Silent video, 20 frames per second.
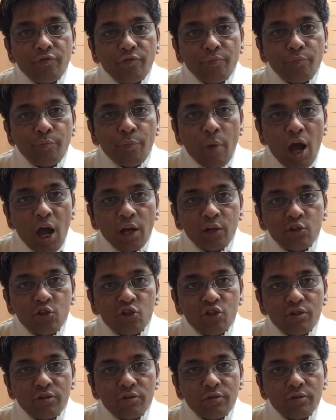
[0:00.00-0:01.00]

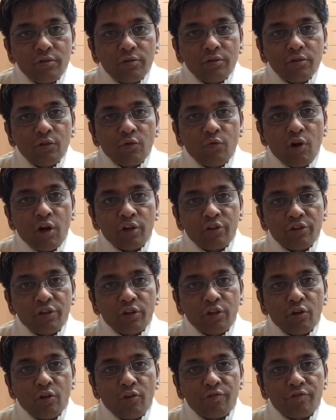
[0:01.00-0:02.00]
March quarter
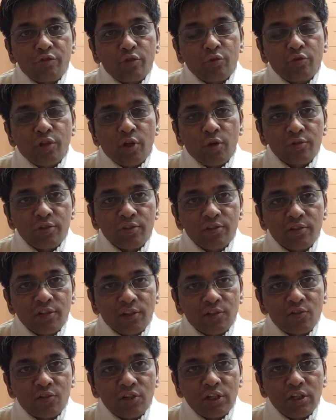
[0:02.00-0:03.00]
of
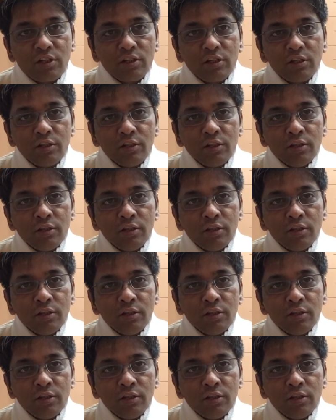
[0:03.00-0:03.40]
2016,